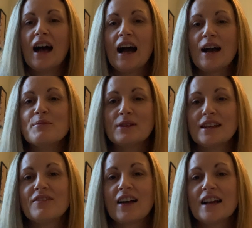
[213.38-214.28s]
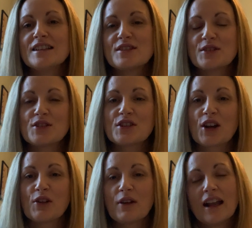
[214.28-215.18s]
I believe that is such a
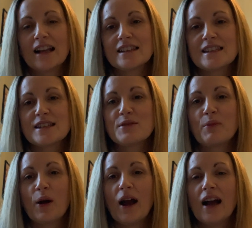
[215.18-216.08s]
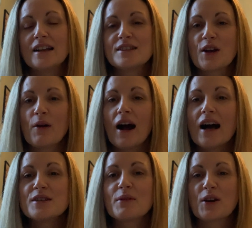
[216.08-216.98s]
great answer to prayer. So
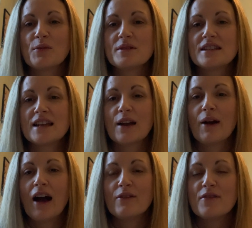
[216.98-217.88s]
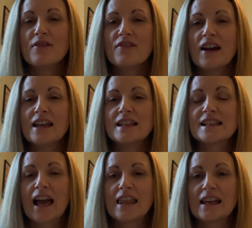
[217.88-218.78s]
as we come today, we're having faith
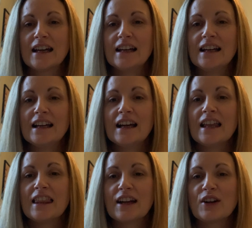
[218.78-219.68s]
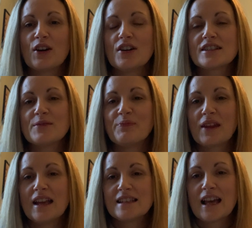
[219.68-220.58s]
together that God
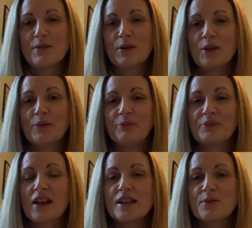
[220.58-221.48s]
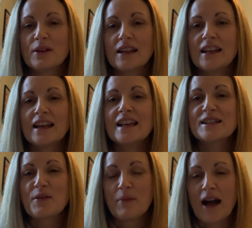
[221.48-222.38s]
is able, he's willing, and he's
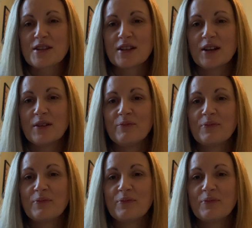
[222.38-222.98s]
compassionate.